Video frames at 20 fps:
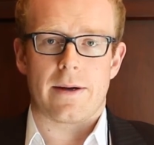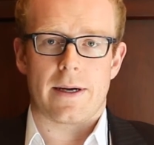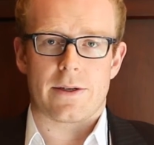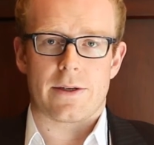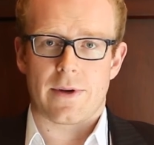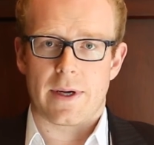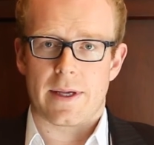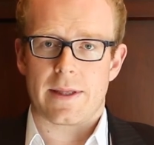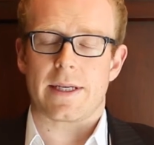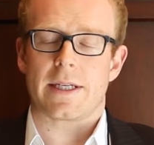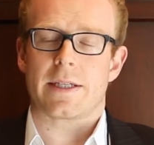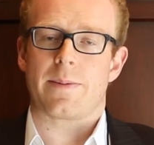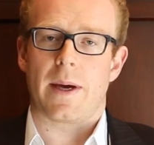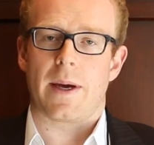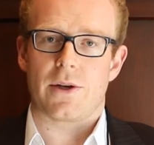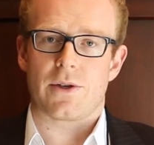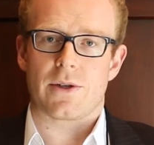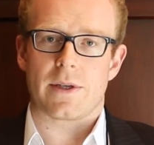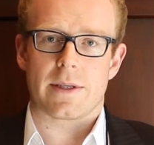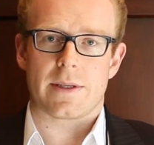treat these
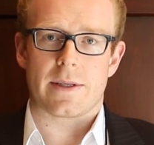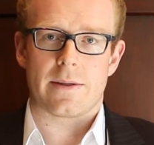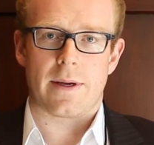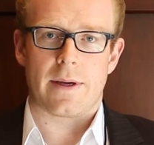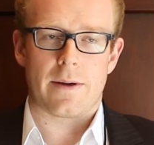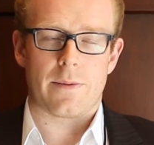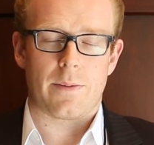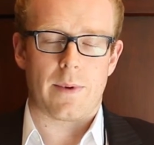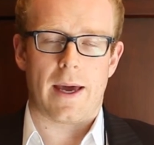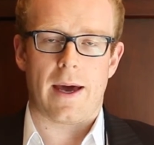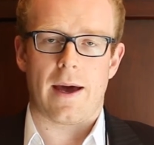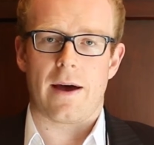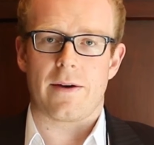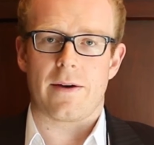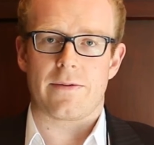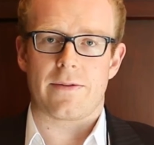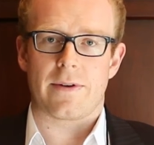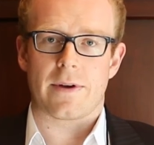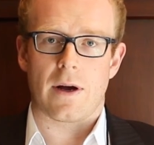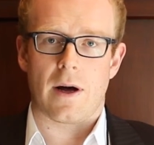patients. We
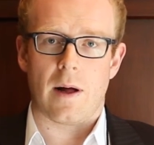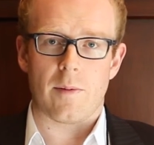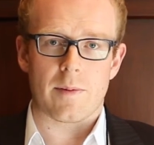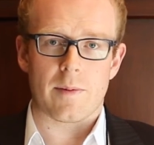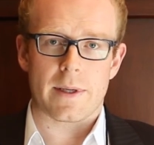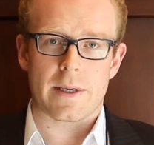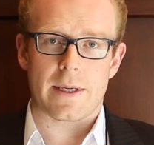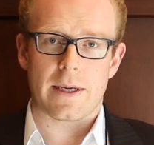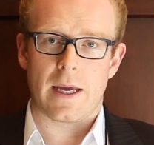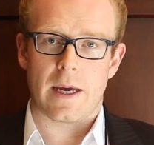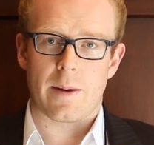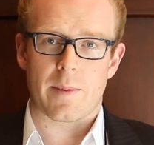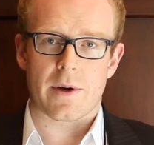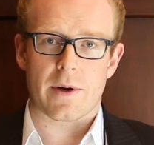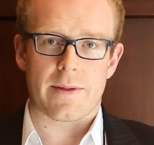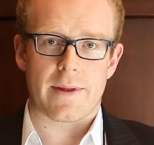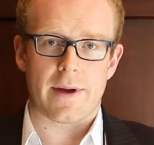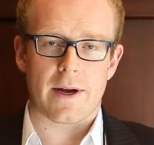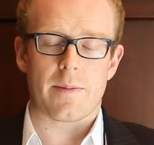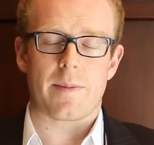have complement
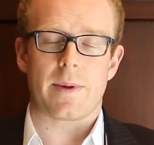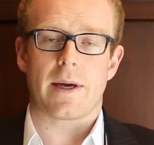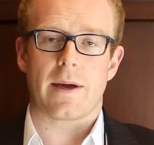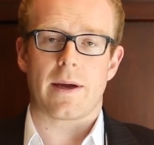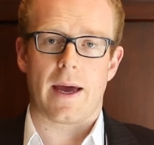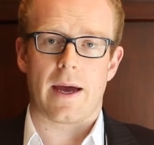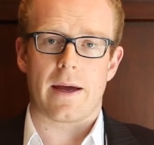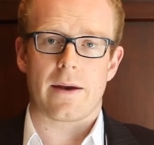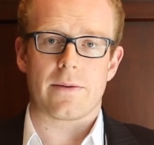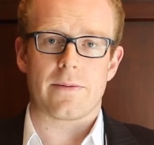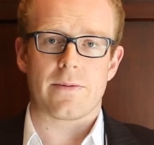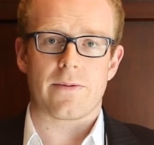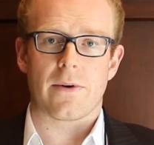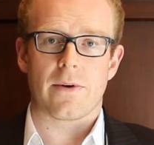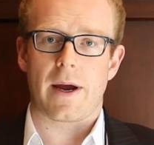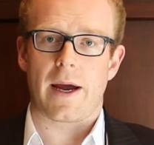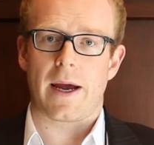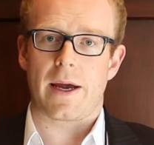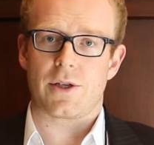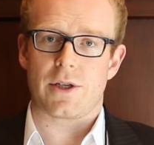inhibitor therapy again
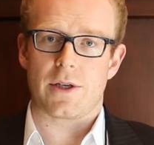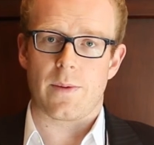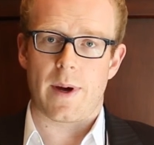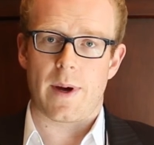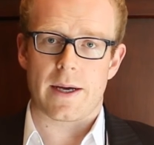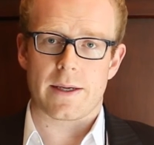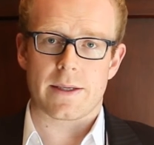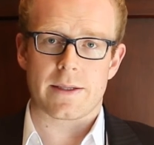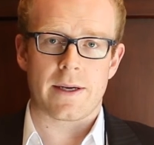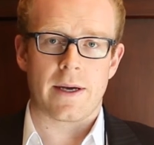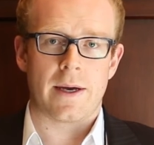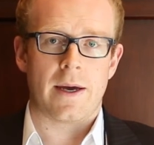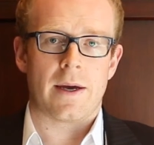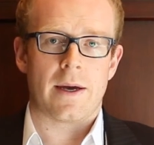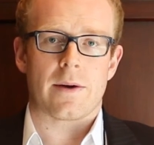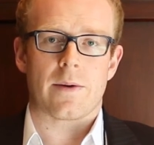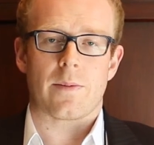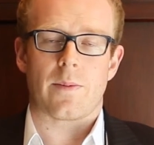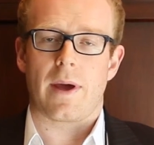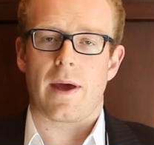for aHUS.
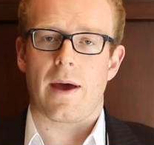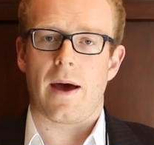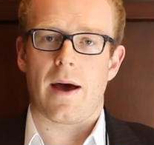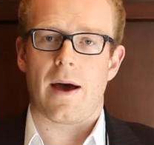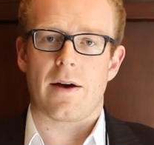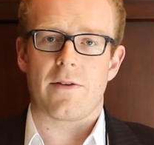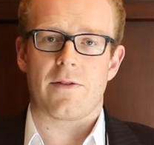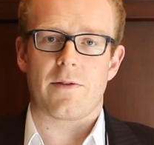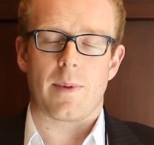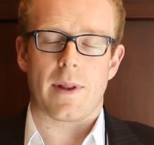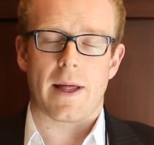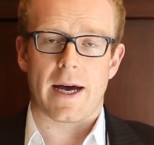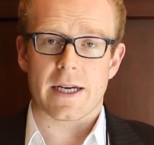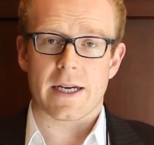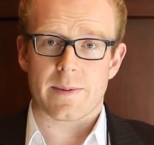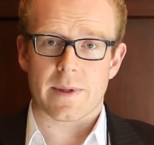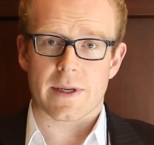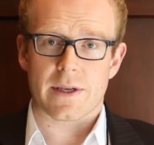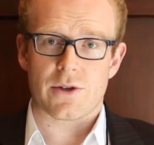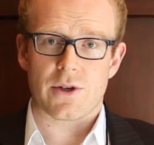We have
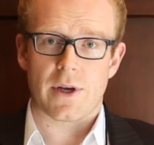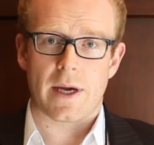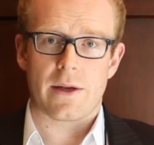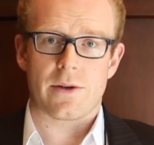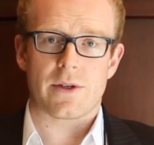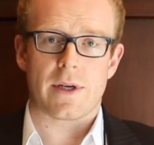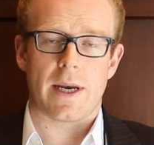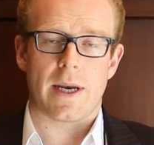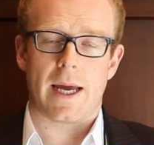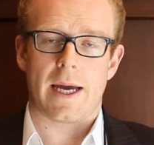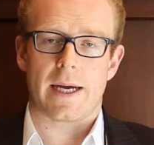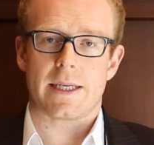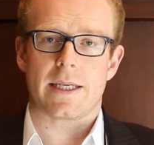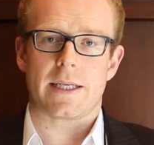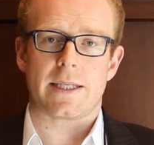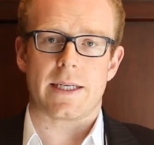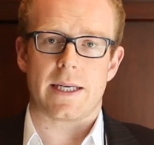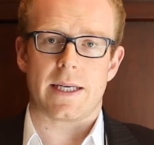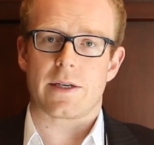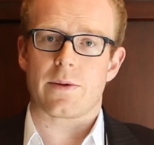plasma exchange and
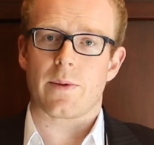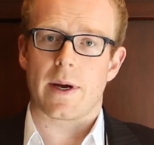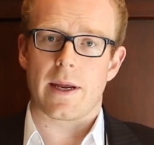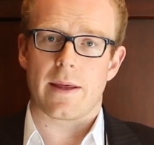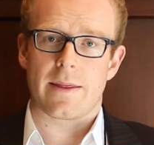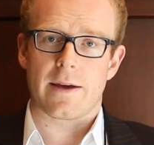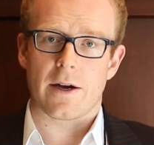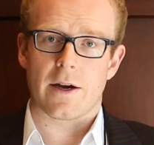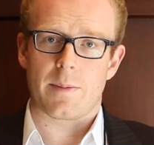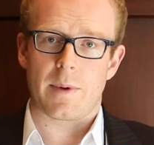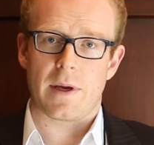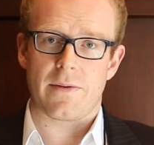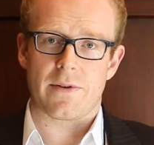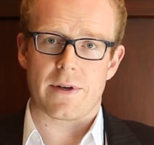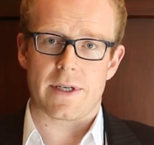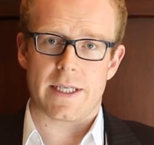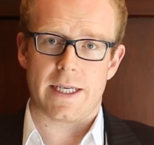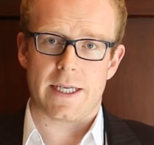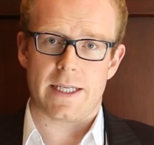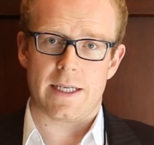anti-CD20 therapy
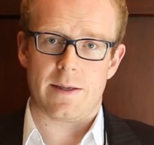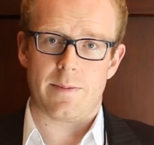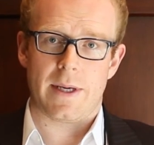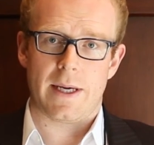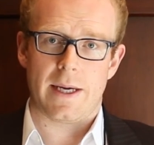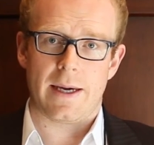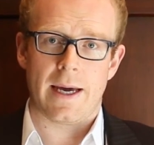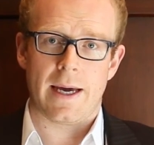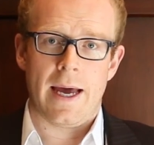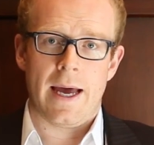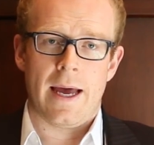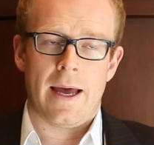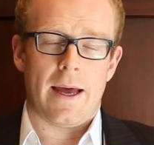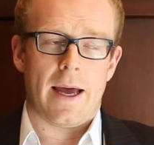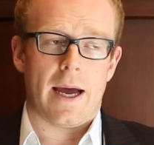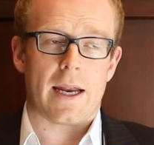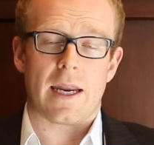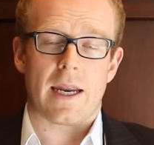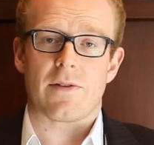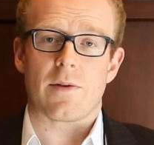for TTP,
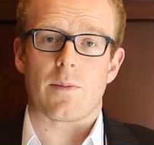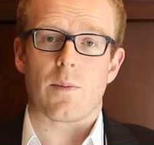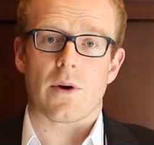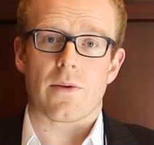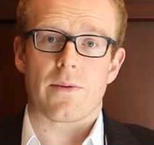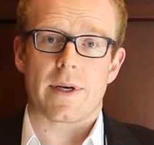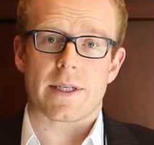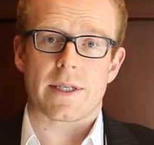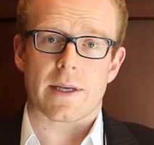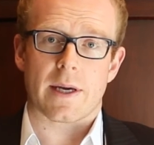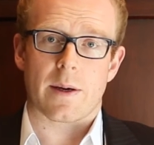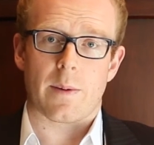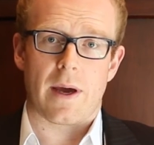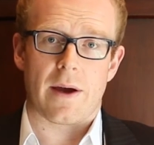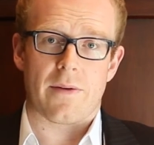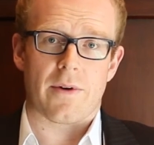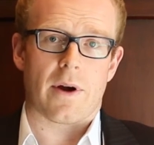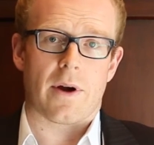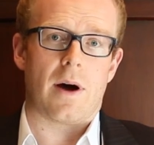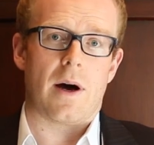and even more recently we
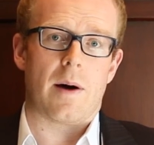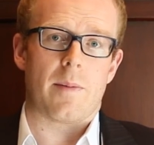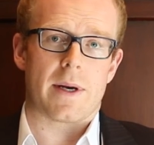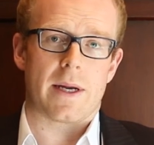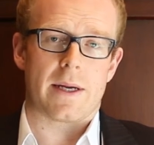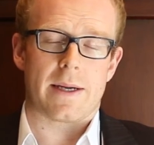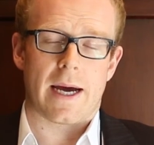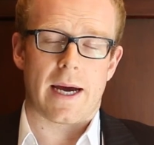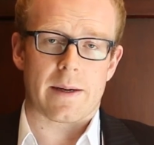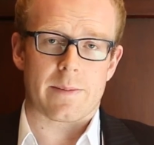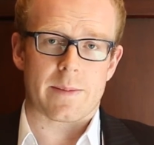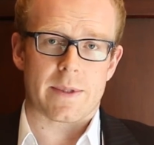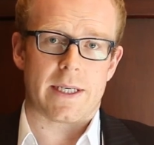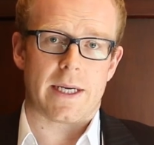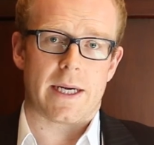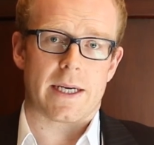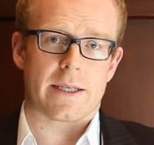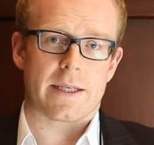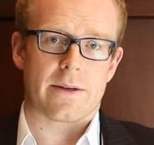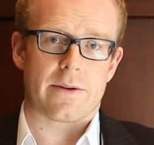have recombinant
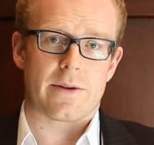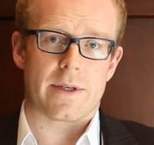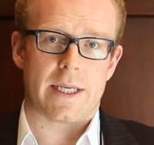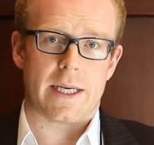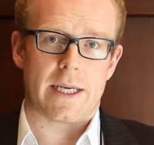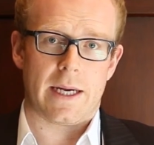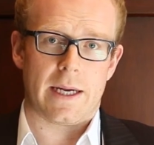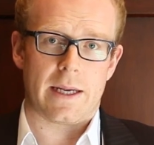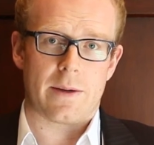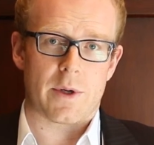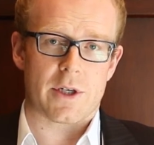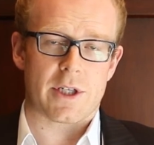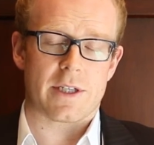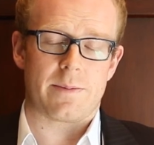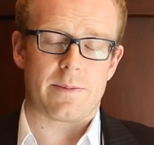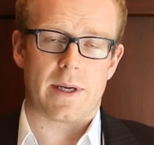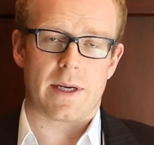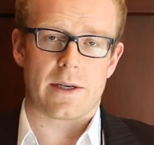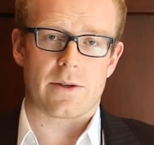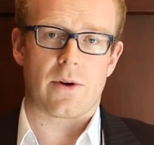ADAMTS-TS13, which is
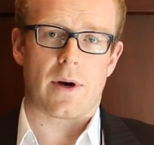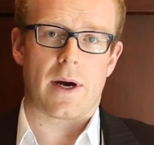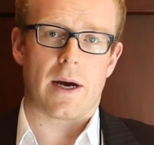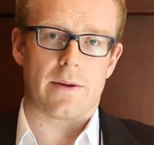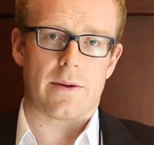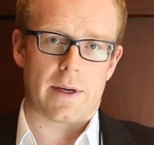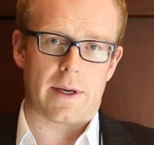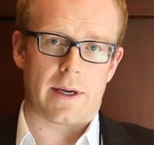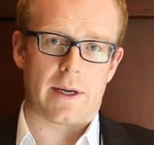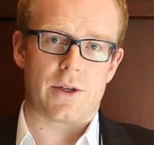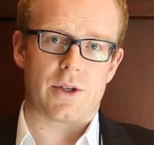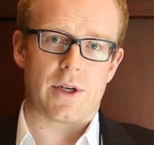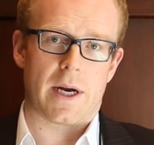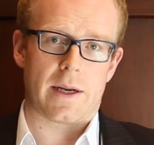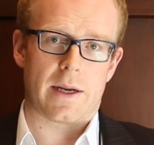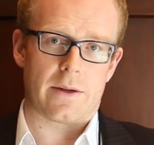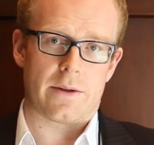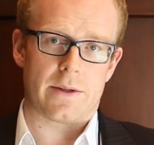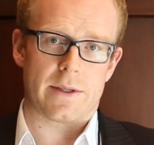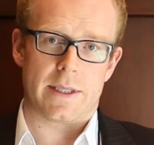being trialed in
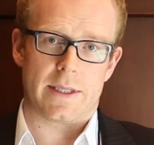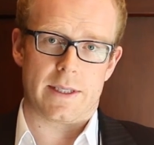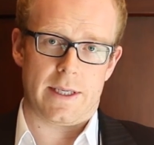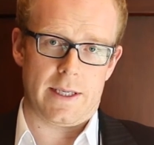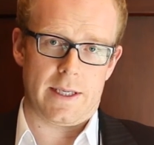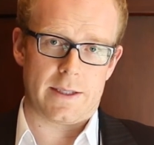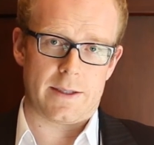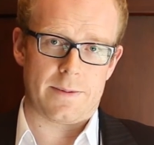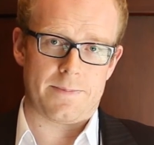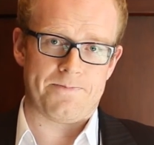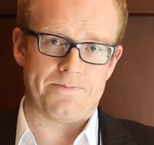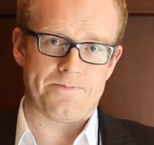congenital disease.